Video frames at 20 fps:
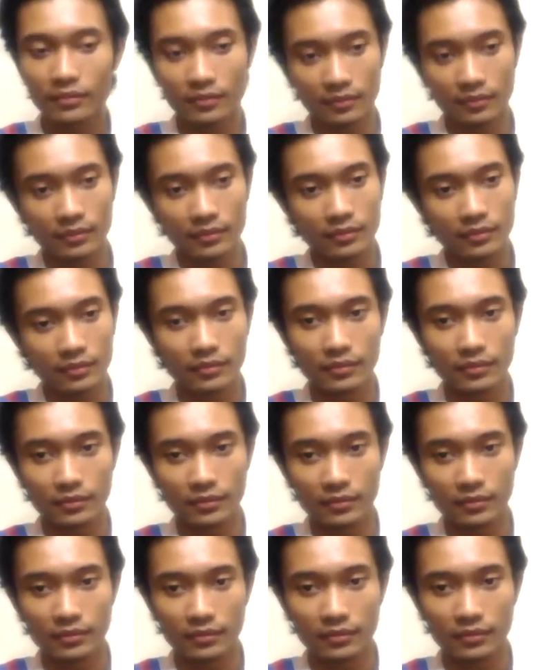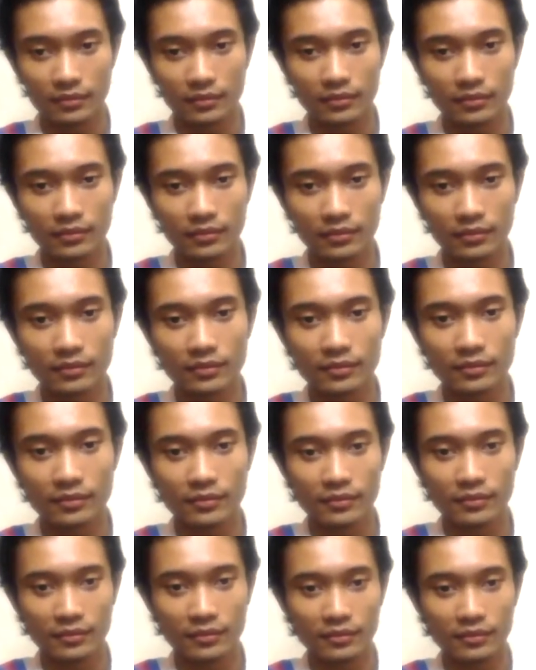
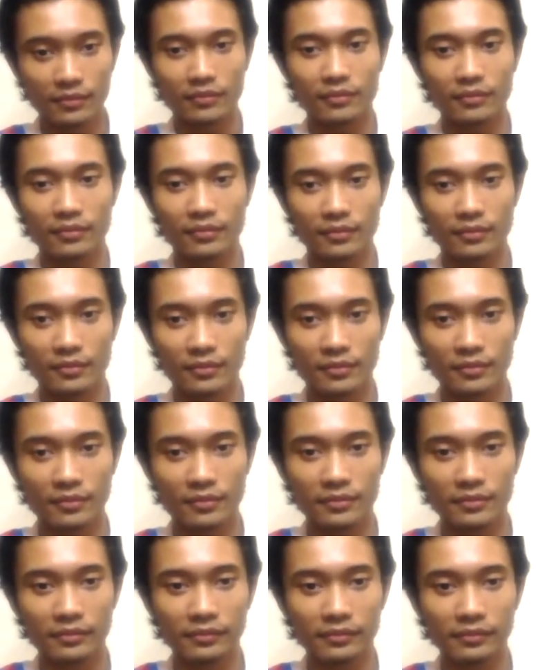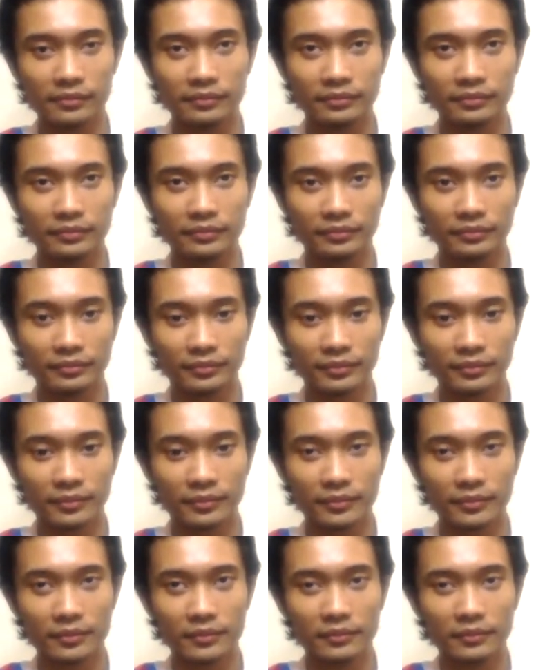
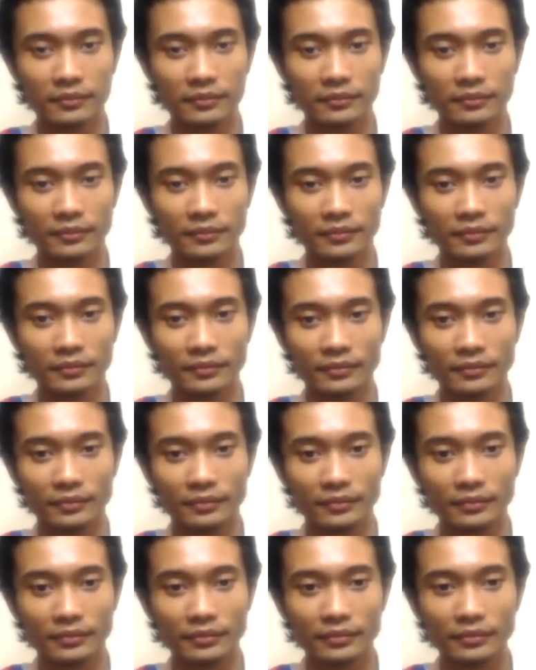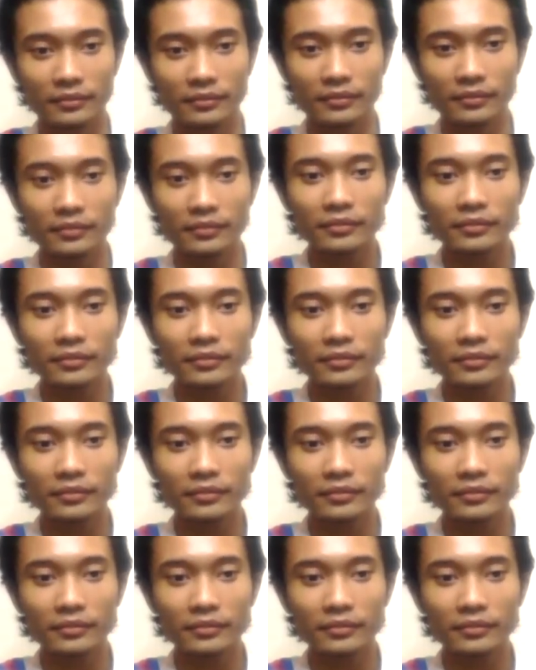No words are spoken by the person on screen.